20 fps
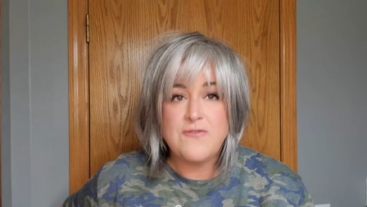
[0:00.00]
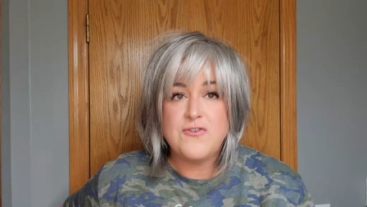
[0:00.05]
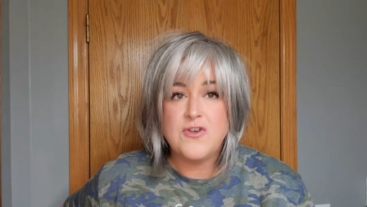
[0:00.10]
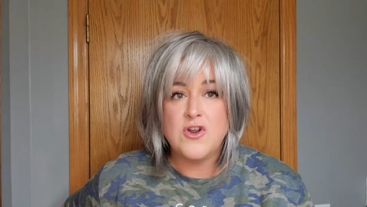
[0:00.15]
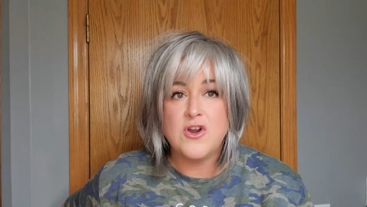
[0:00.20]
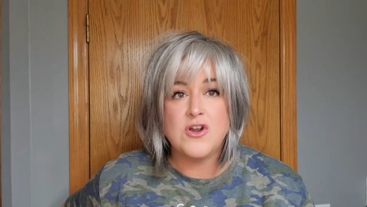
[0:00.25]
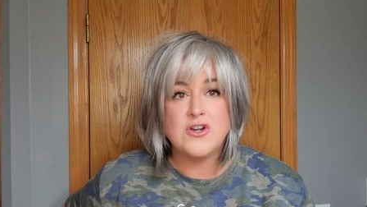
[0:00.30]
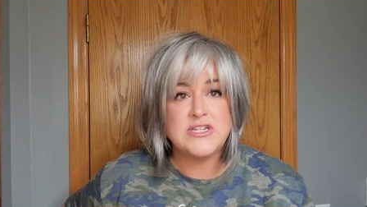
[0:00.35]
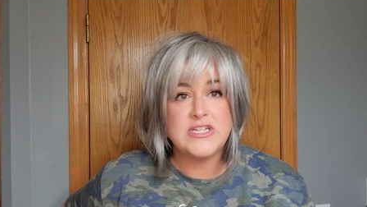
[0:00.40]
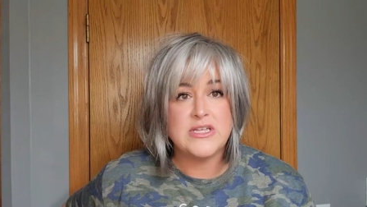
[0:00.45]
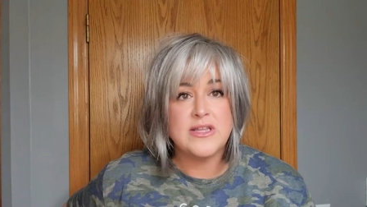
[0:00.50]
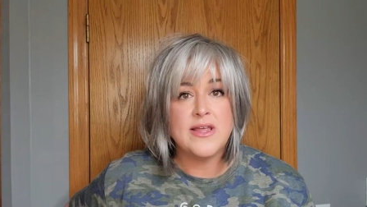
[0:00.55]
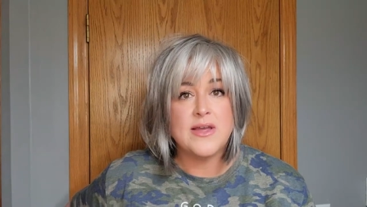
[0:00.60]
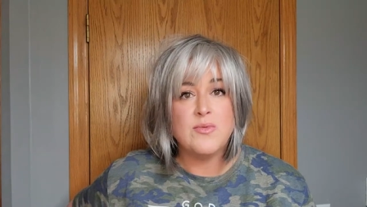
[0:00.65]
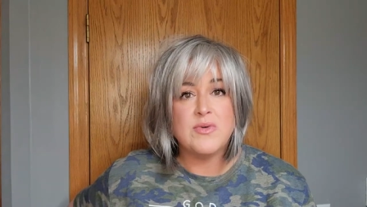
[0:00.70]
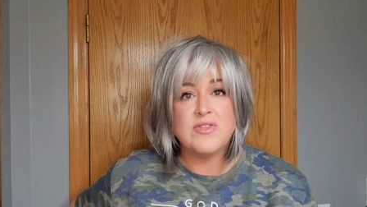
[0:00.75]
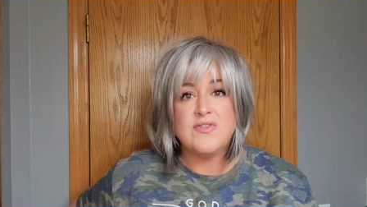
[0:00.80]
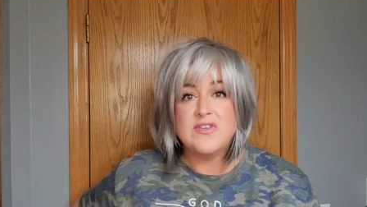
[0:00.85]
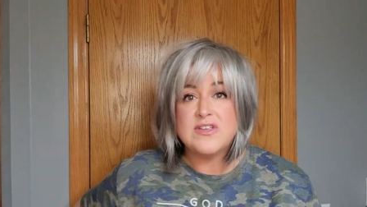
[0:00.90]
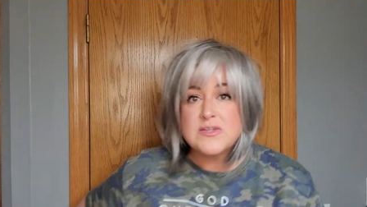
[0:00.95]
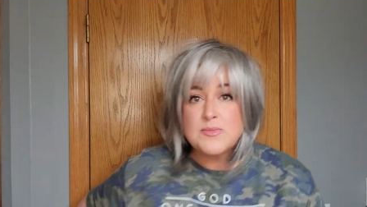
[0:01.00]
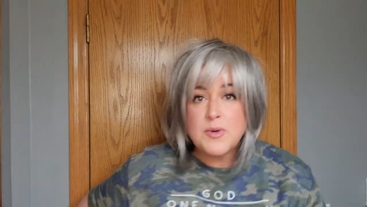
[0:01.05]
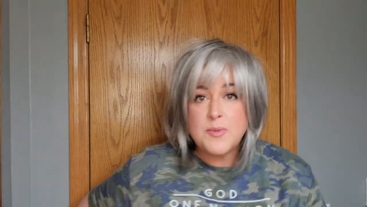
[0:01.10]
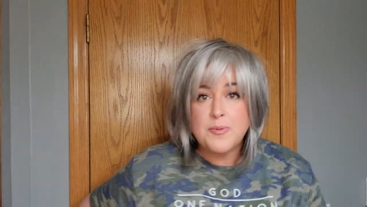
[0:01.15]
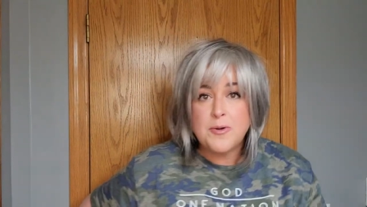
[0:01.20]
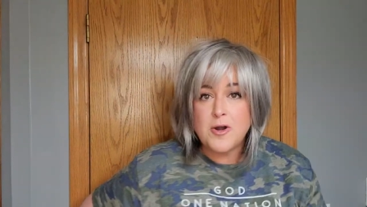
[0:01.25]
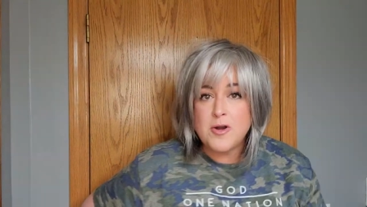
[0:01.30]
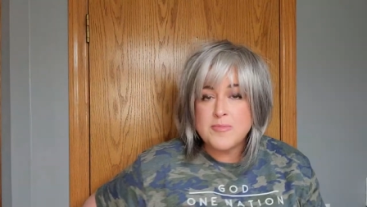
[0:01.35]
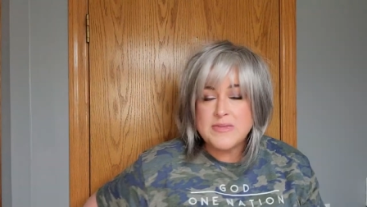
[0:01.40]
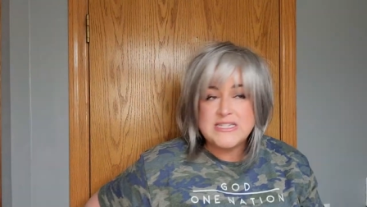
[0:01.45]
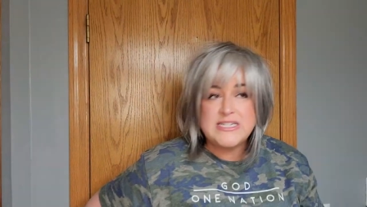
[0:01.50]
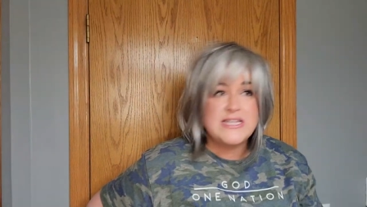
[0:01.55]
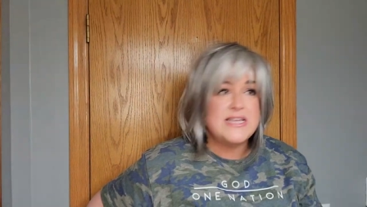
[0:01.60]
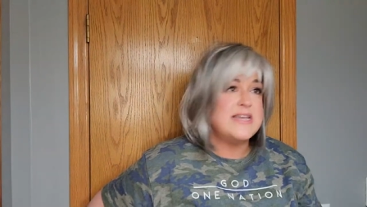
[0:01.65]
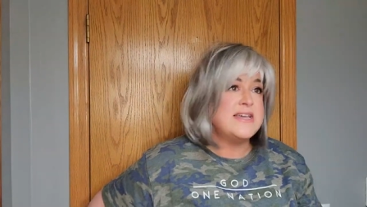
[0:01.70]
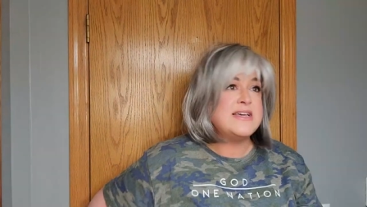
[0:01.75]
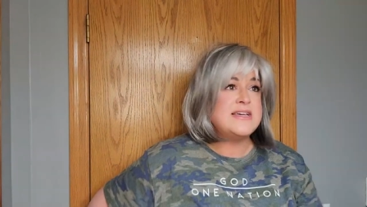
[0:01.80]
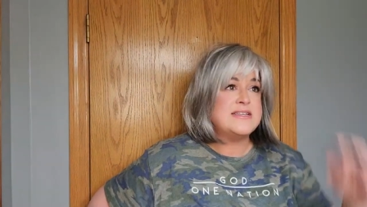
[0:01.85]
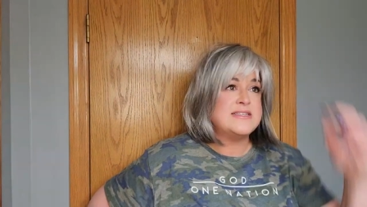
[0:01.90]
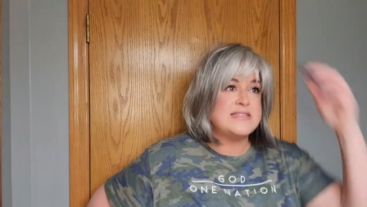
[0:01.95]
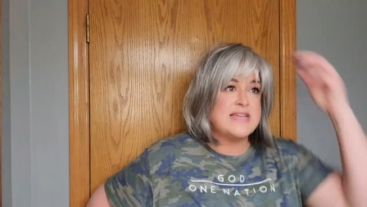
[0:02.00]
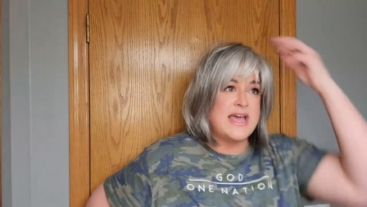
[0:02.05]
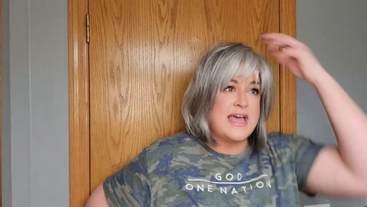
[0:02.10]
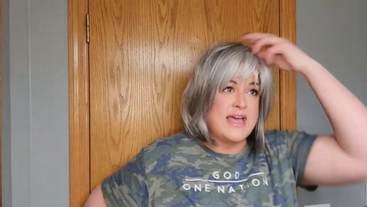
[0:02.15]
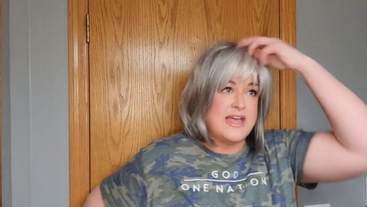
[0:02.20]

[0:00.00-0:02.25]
If you're dealing with visible permatease